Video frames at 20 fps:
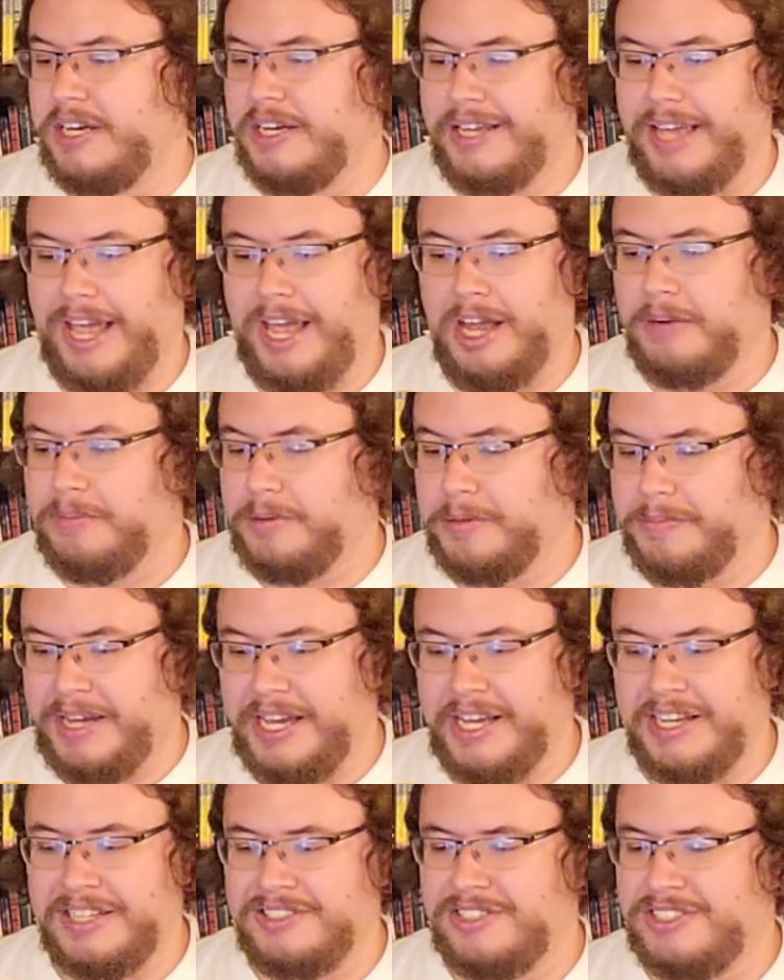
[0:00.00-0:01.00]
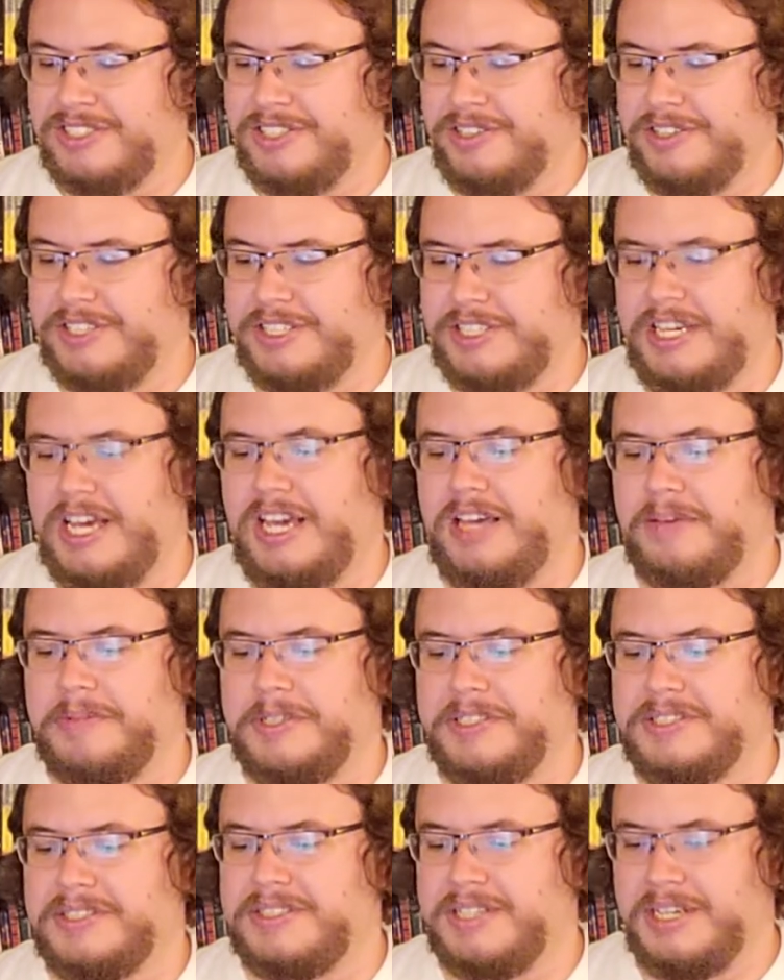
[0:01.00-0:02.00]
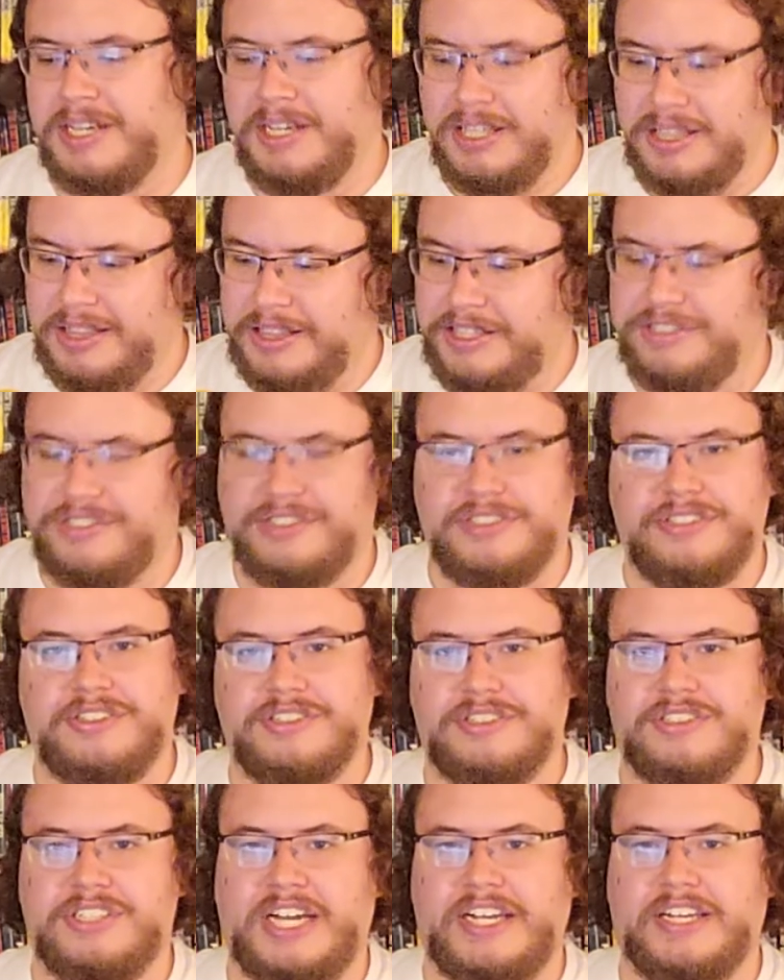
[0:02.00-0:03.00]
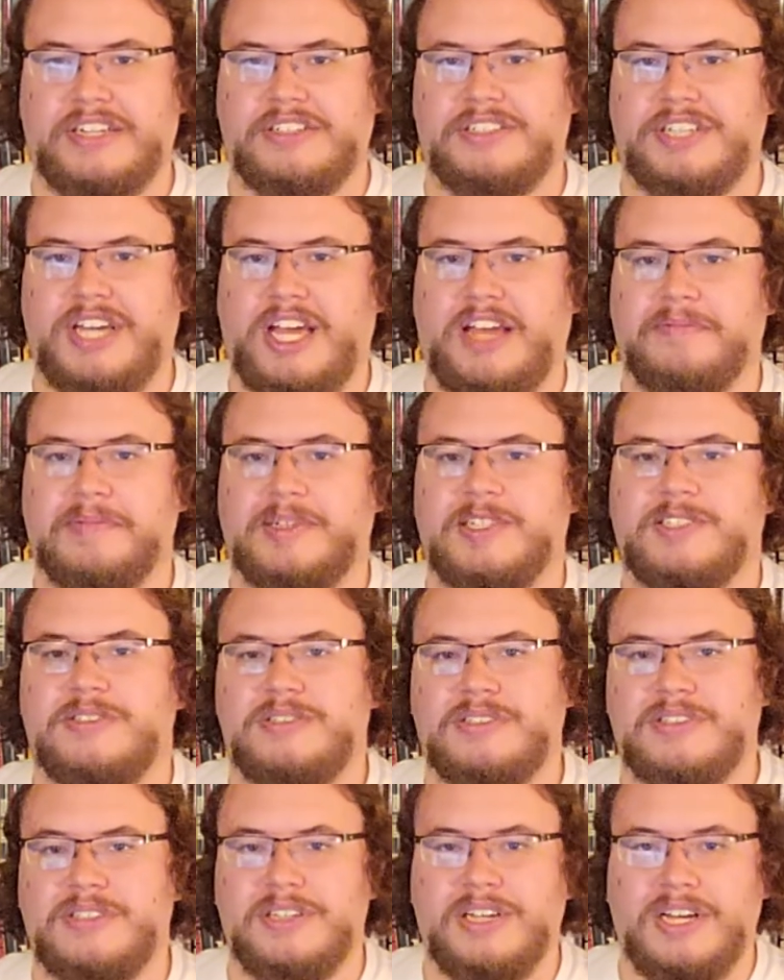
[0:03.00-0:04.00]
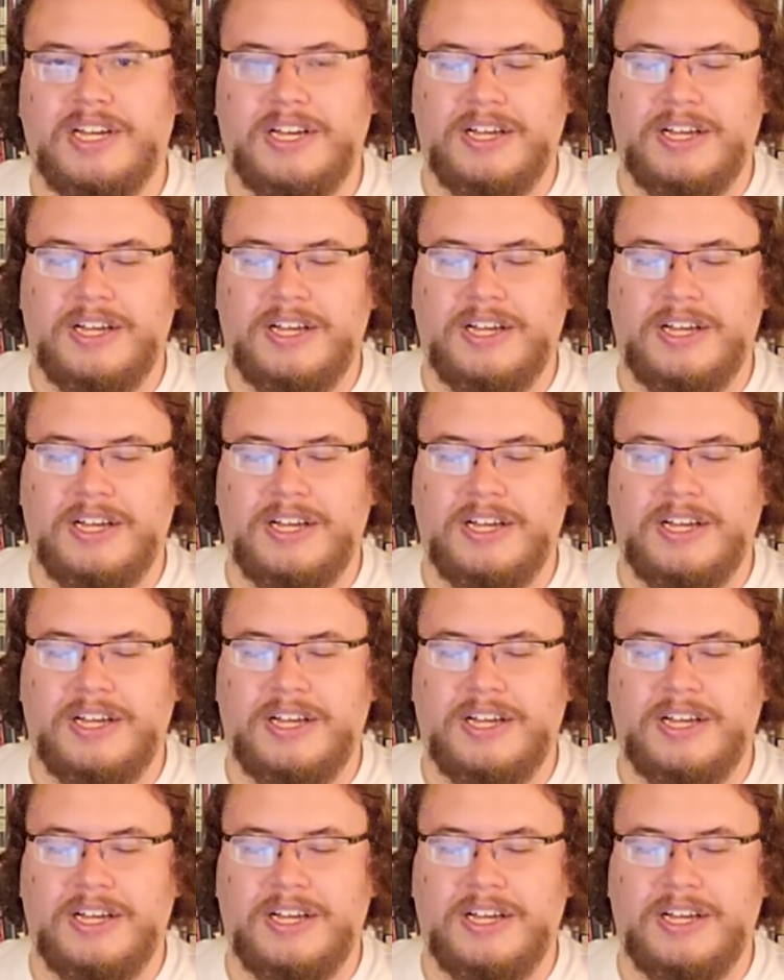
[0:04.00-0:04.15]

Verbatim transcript: Cannibal Man is still the tamest. This is the second tamest.